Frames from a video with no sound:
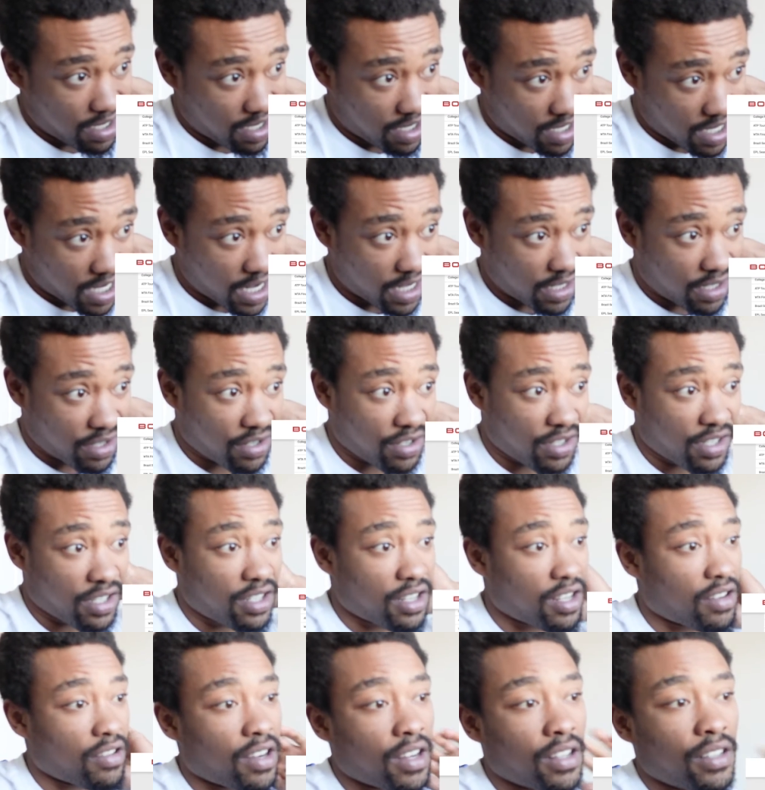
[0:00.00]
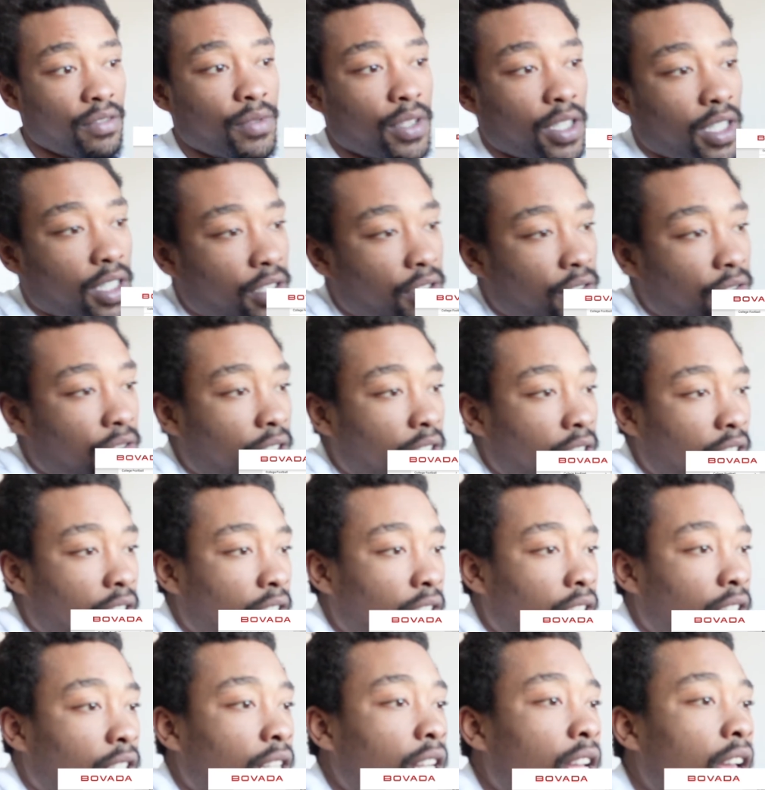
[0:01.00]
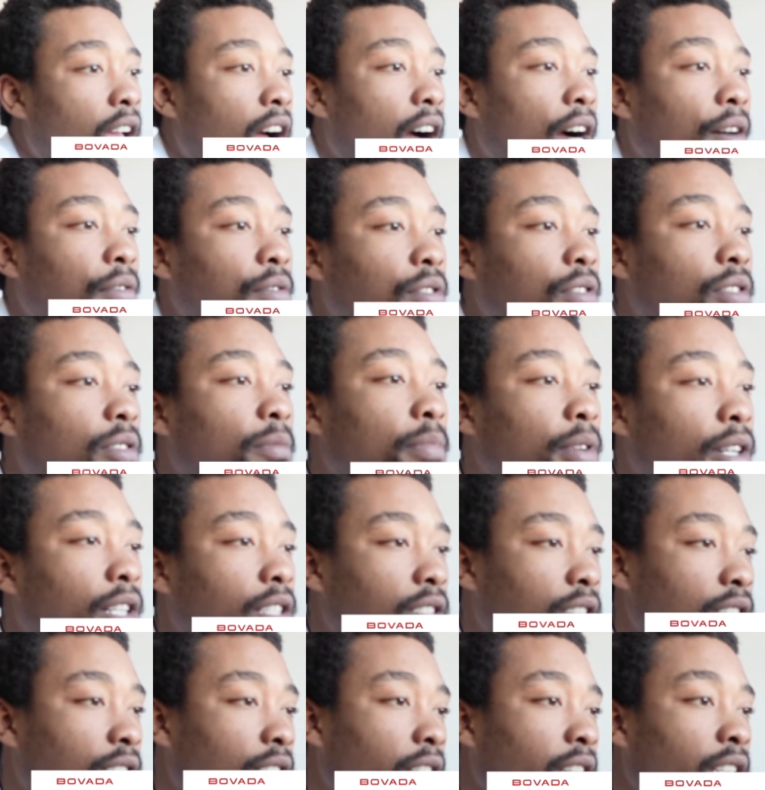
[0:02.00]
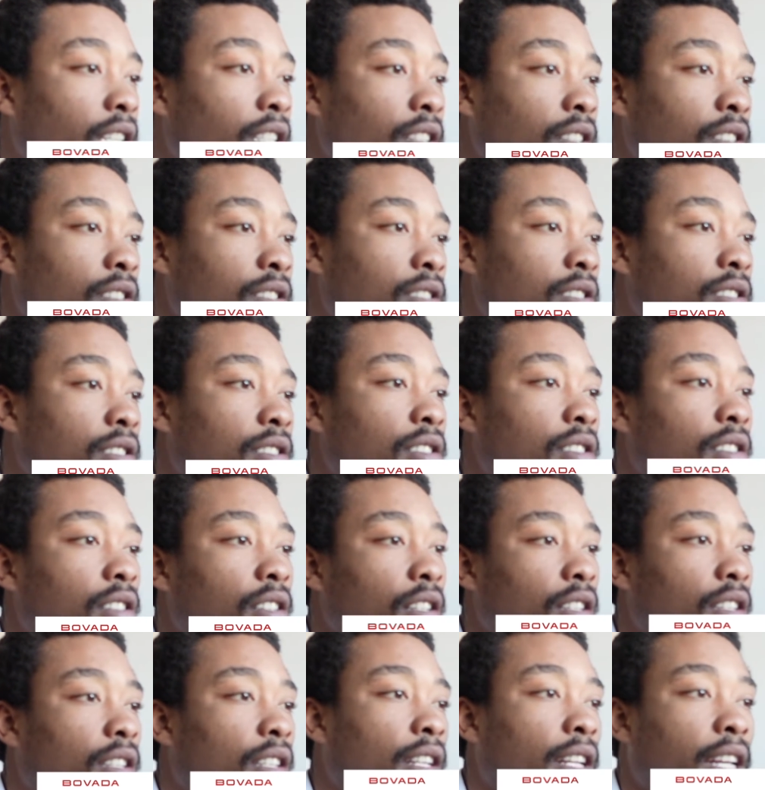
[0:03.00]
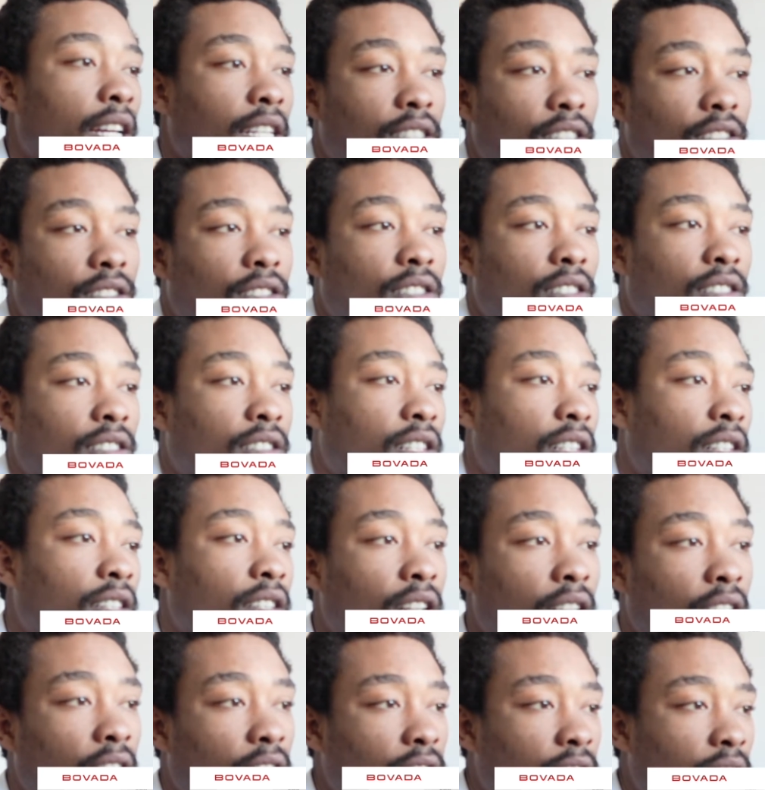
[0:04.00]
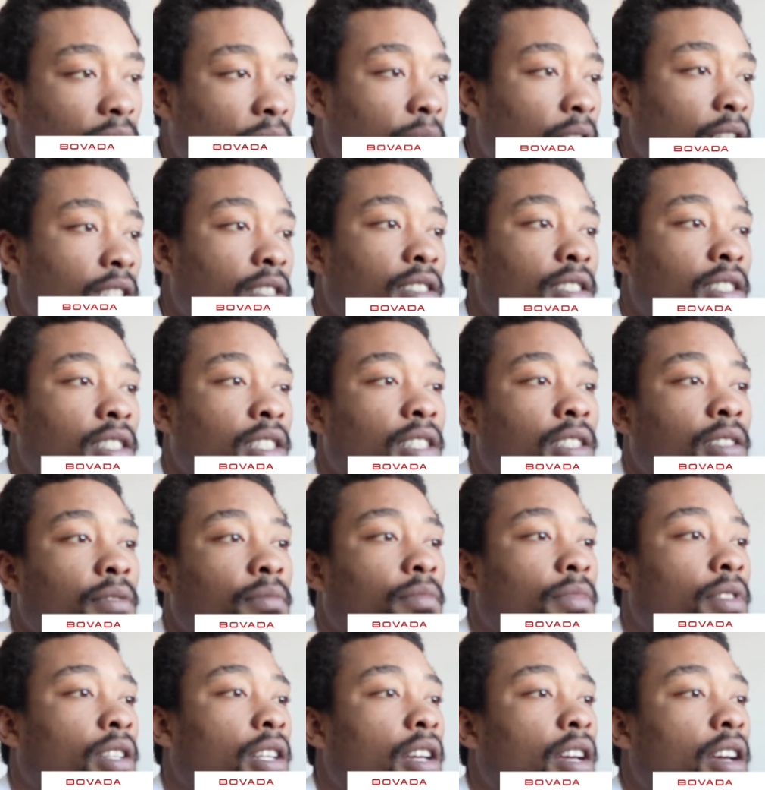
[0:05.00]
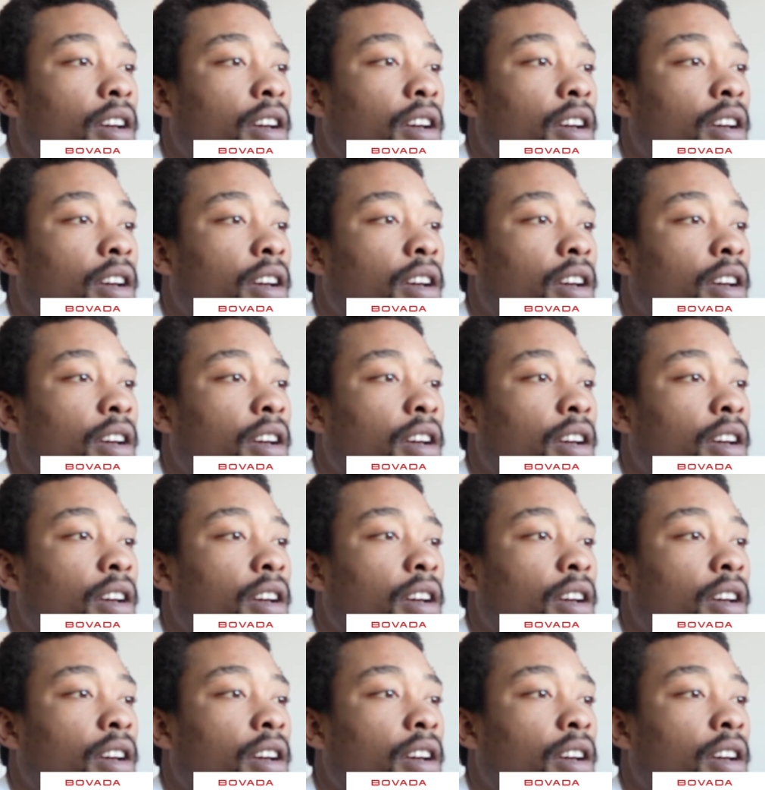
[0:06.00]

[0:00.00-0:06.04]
Actually, no, I wouldn't do the Heat. I would do the Bucks, Lakers, the Nets, just because the Nets are my team.